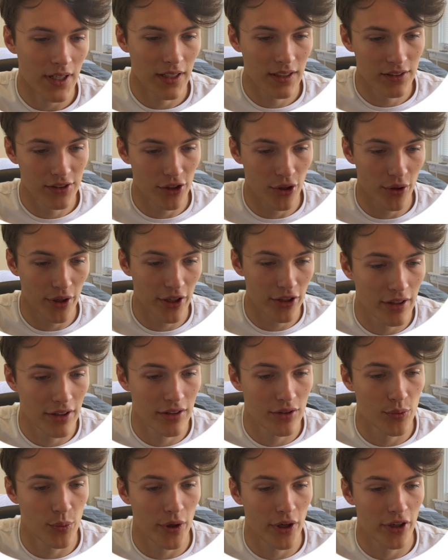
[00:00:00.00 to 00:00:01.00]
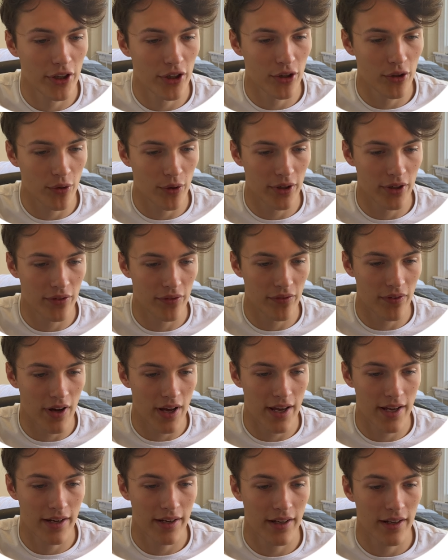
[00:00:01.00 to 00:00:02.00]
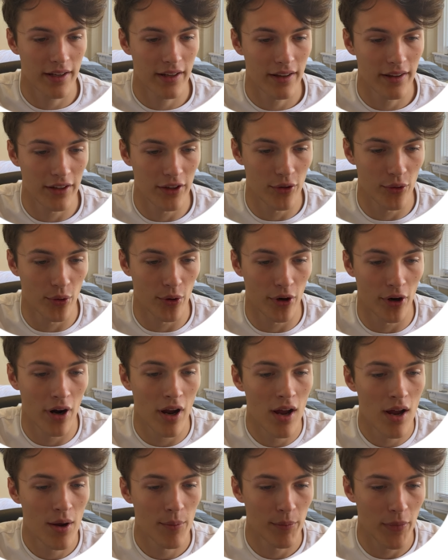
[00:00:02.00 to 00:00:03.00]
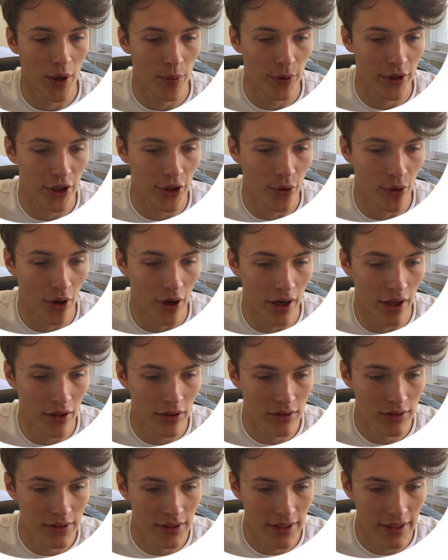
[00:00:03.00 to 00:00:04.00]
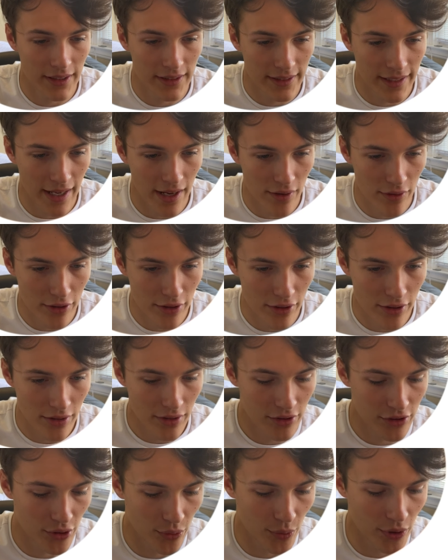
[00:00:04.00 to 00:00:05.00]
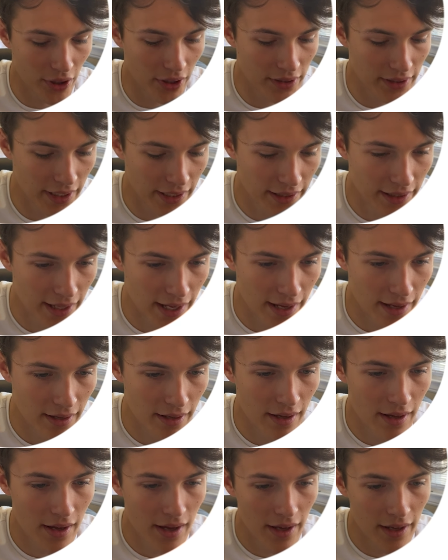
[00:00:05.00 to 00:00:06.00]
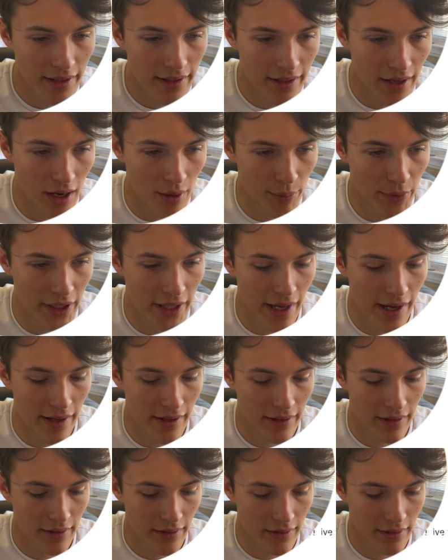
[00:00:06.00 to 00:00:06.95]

So here is where you're going to find your public URL to this calendar. So we're going to take that, copy that,